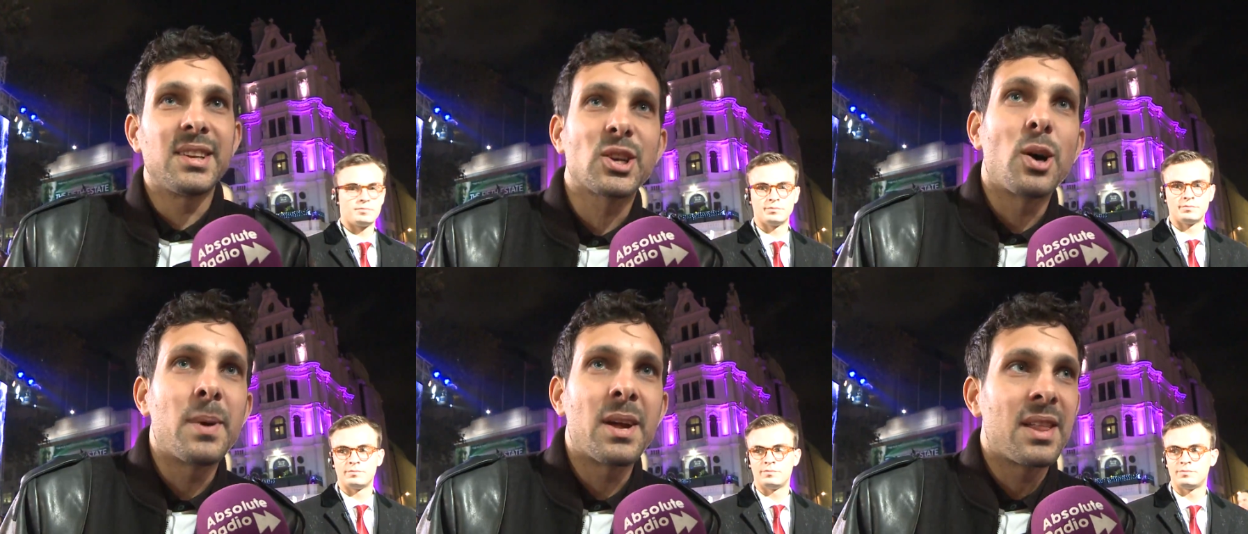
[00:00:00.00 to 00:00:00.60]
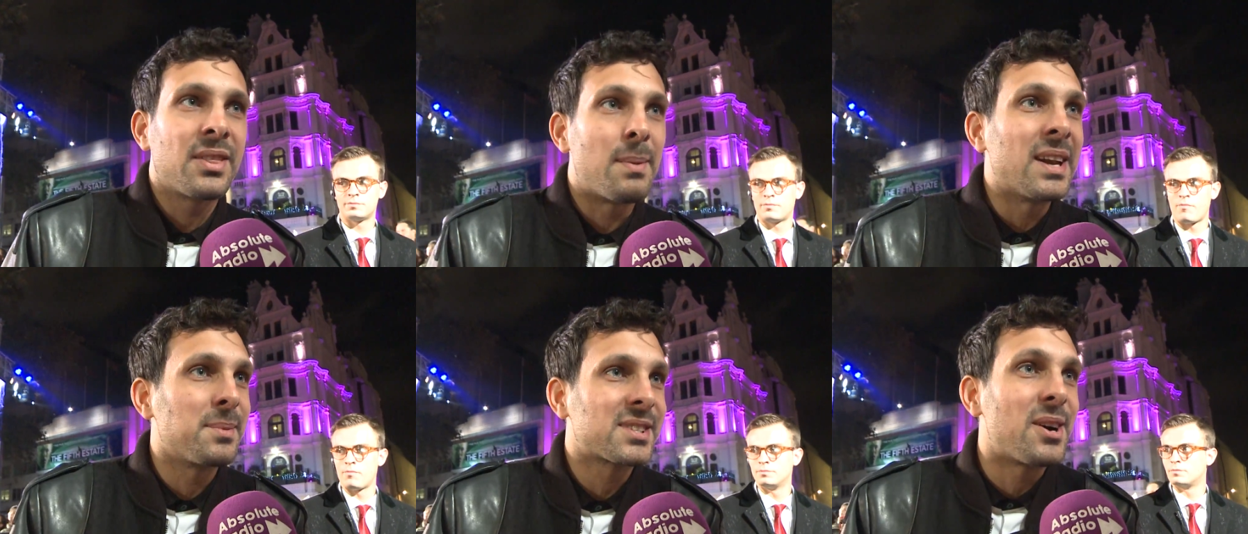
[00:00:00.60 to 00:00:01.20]
Speaker 1: know, it's got to be the
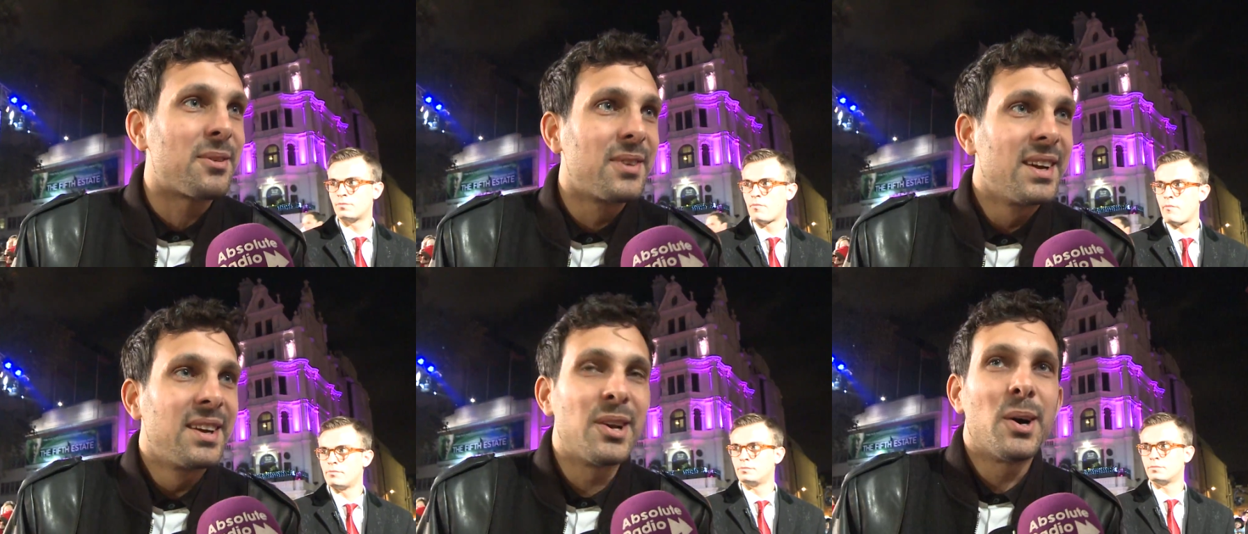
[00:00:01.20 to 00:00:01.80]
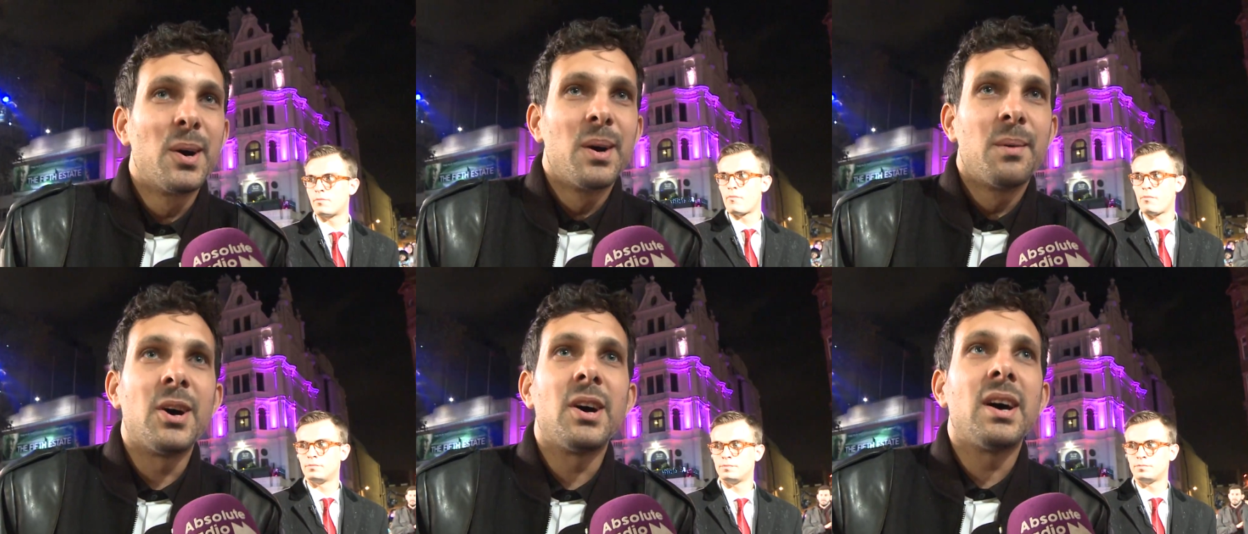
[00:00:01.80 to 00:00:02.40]
man himself, you know.
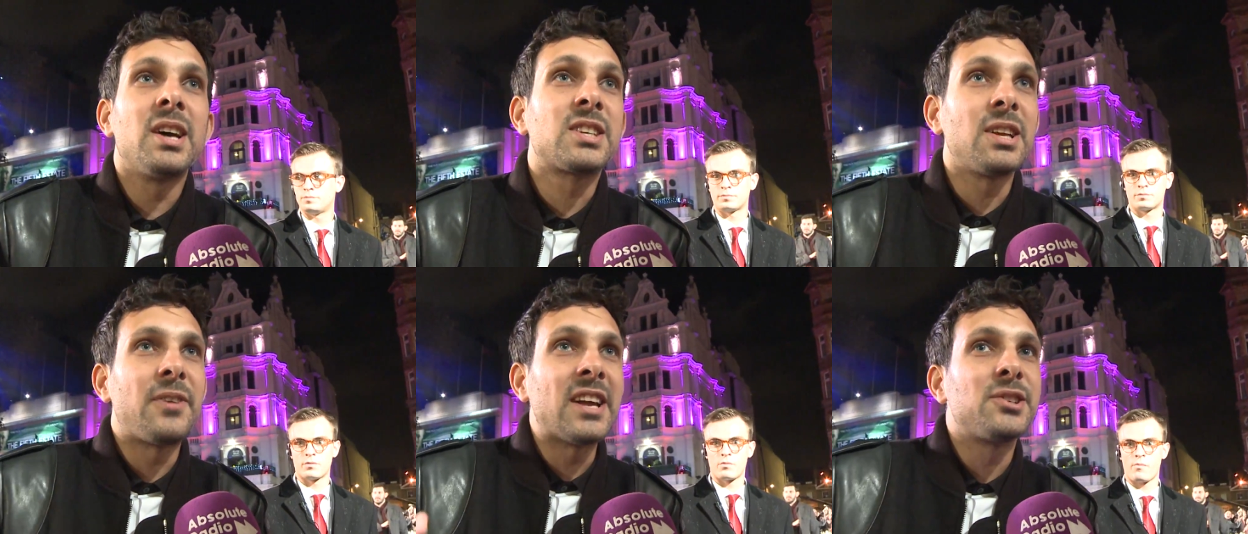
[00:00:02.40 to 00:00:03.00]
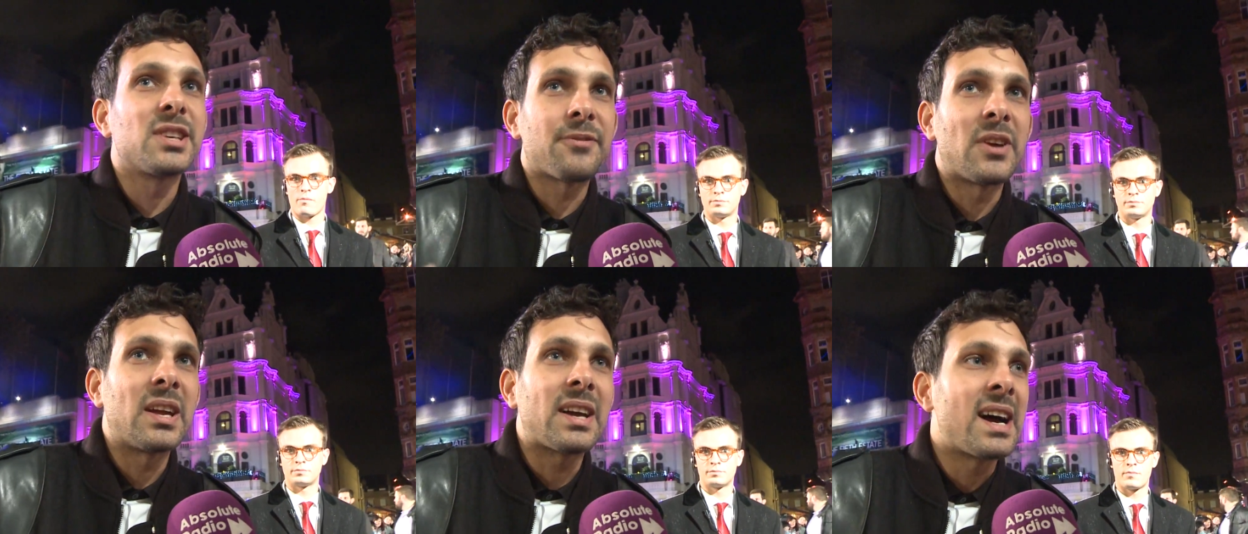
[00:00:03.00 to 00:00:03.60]
But as the Avengers, I
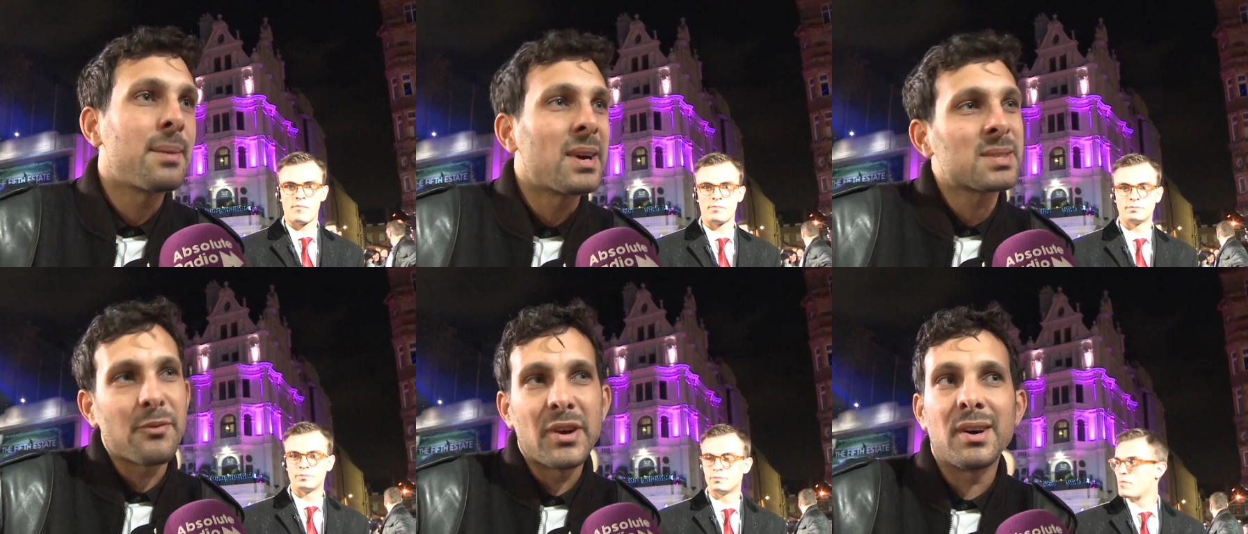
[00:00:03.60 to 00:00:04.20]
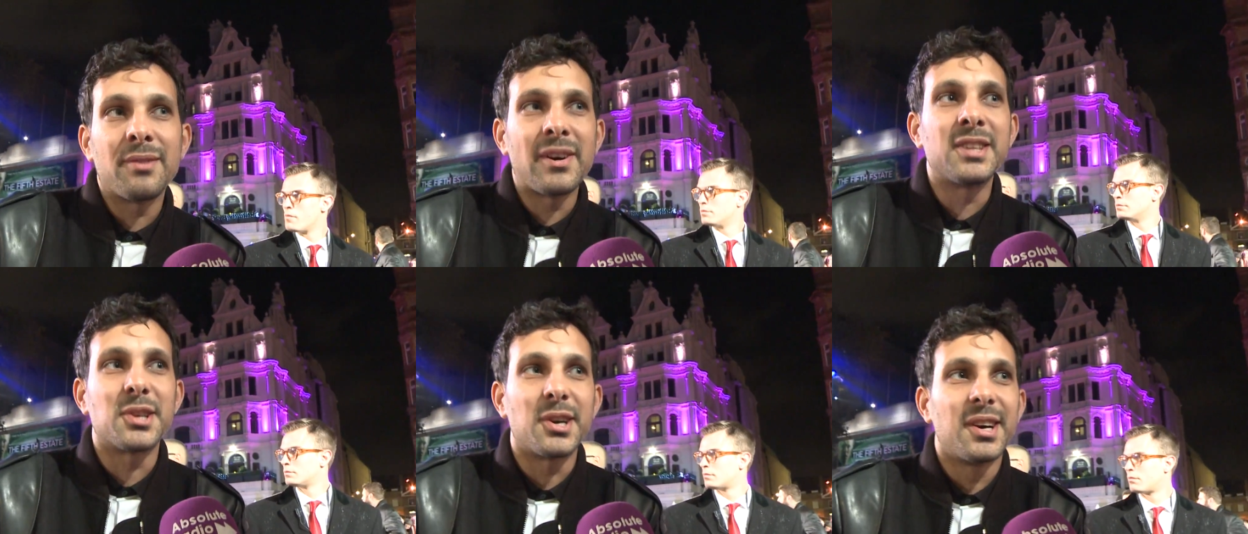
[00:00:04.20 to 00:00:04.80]
think Iron Man's my favourite
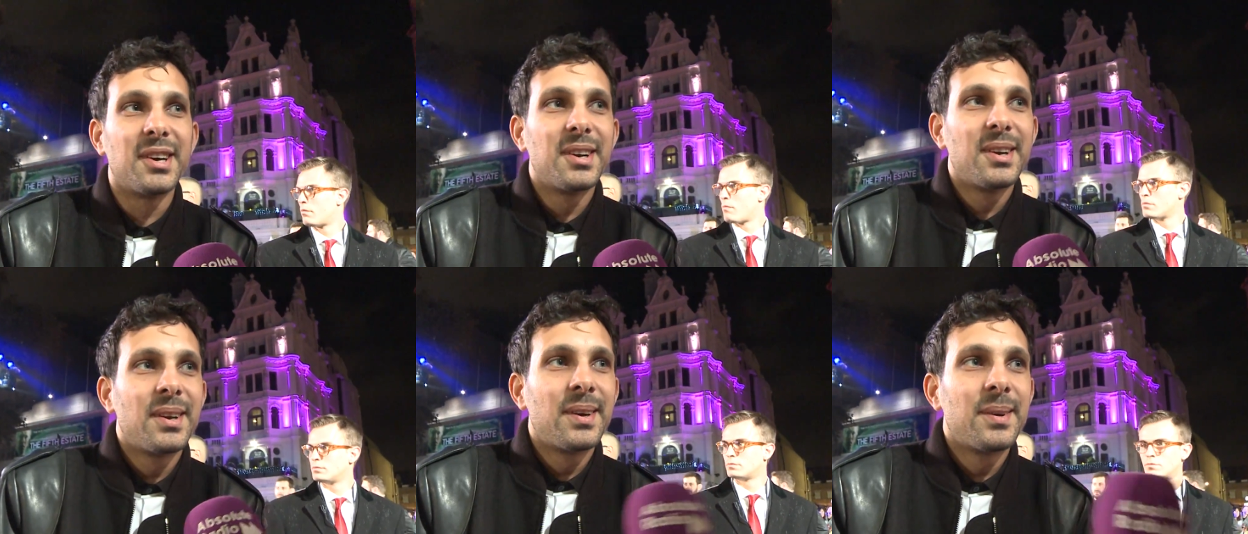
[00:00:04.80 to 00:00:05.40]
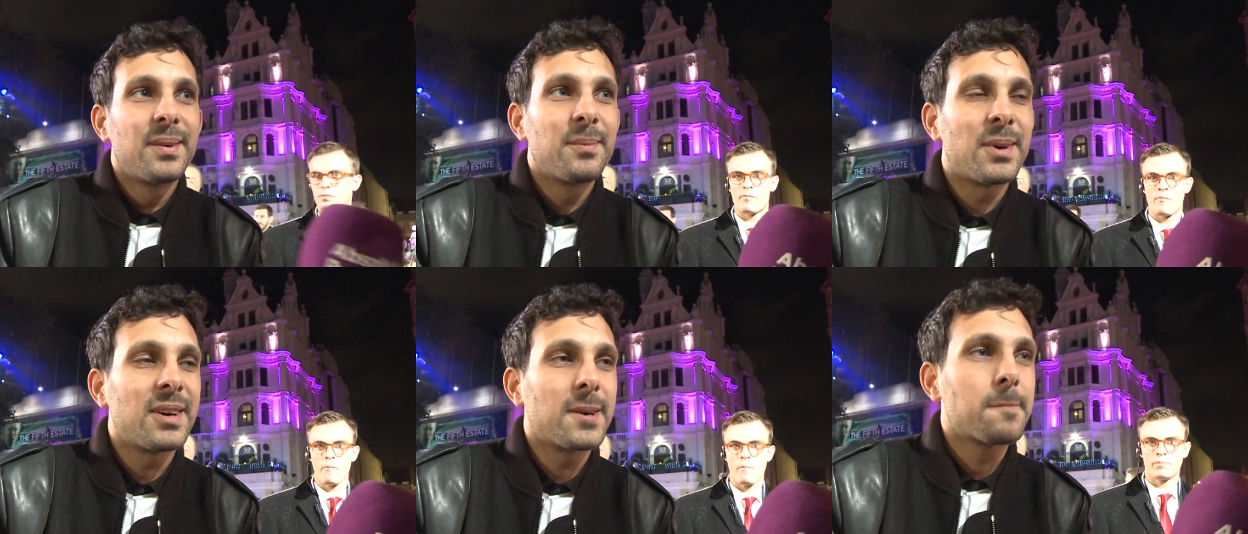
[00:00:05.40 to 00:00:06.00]
Avenger. What about
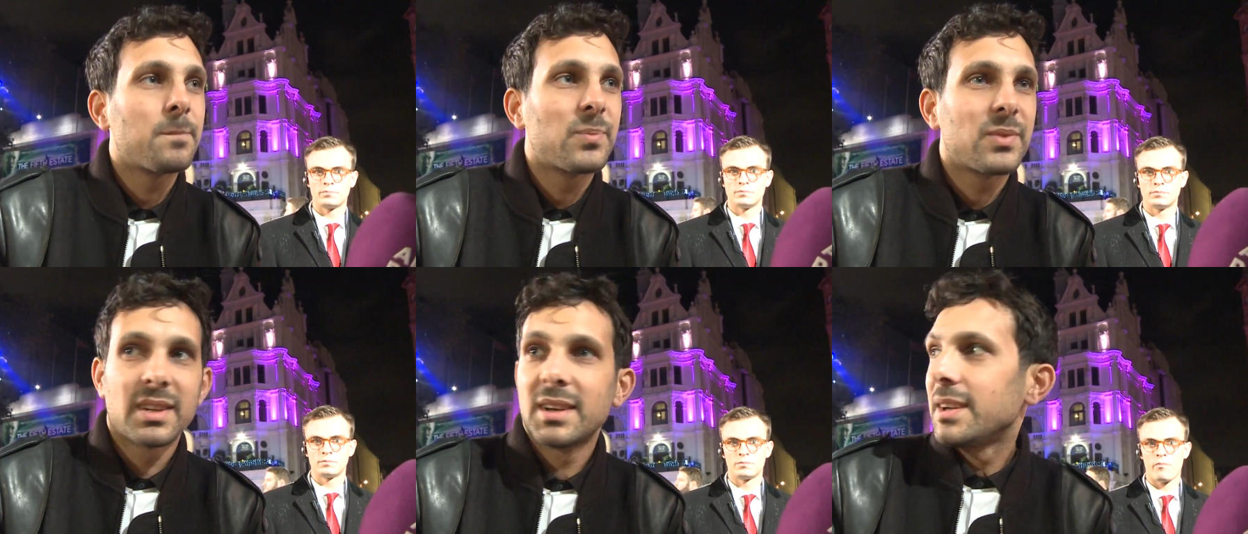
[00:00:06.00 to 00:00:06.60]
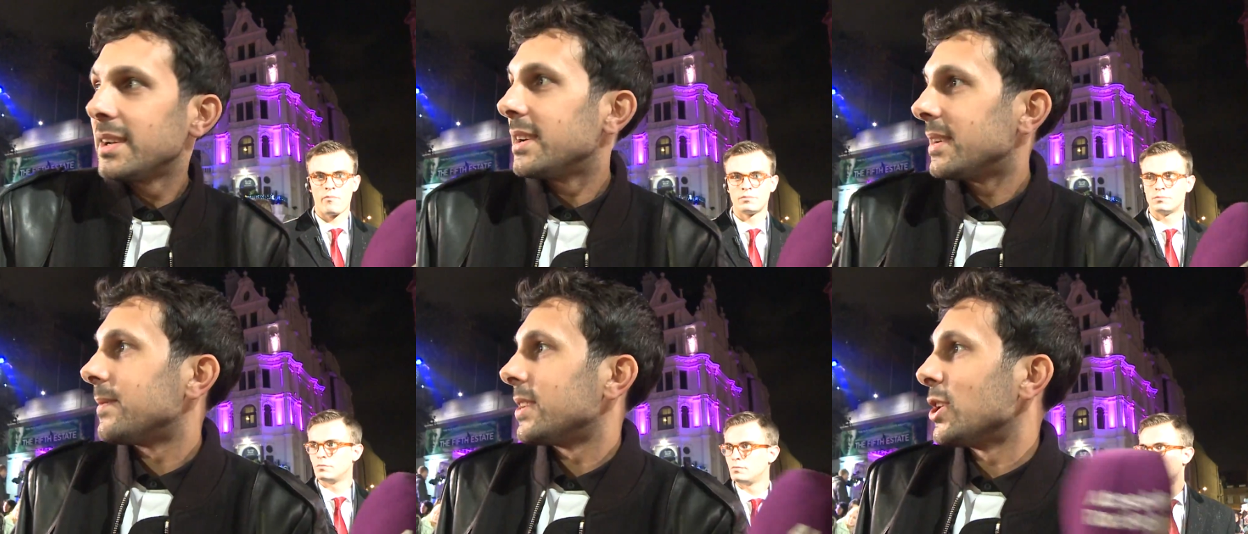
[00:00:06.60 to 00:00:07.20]
Loki? He's like feet away
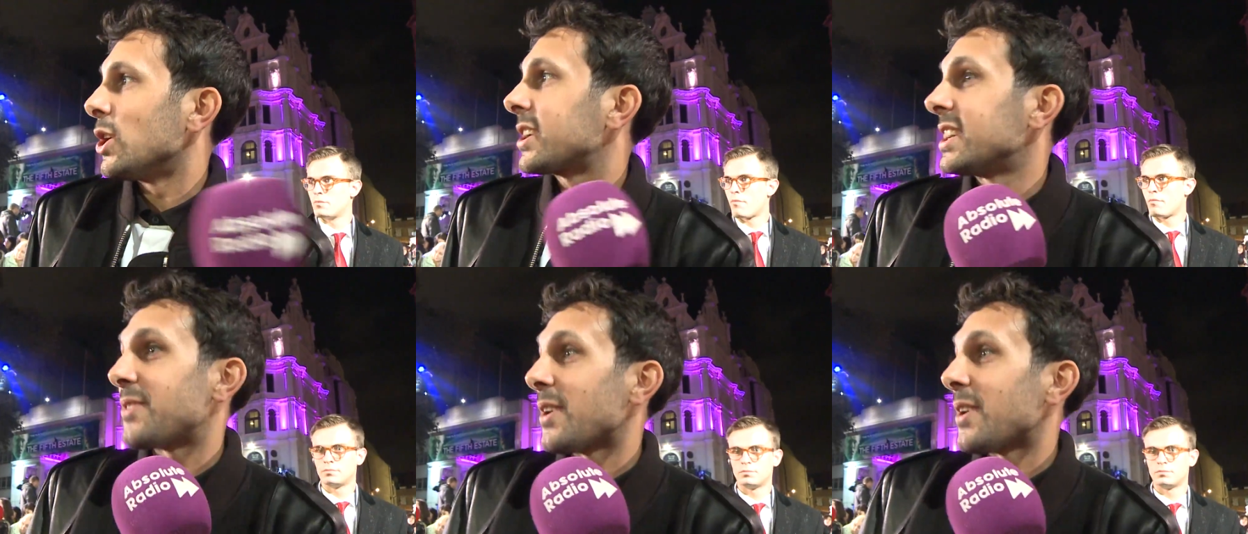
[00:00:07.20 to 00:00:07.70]
from us. Loki's